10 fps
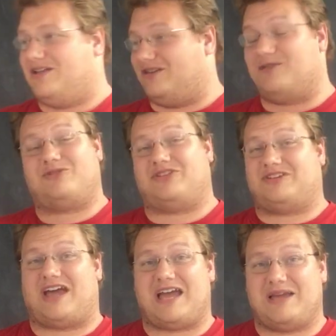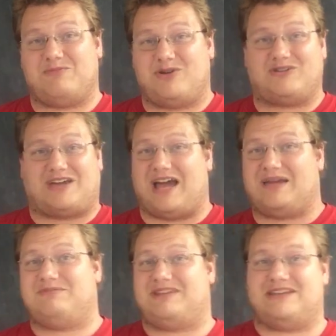There was a time where
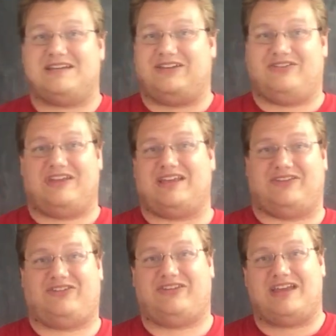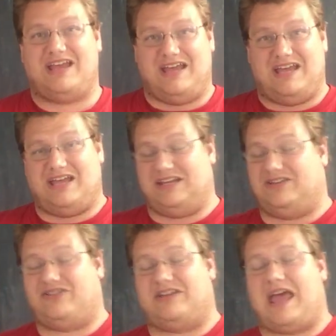time didn't exist. And
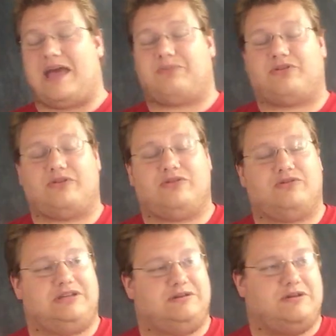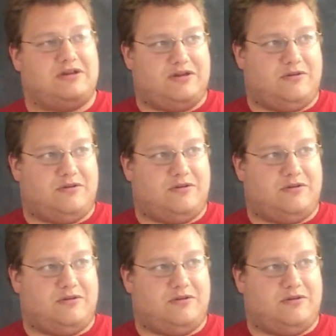it's an absolutely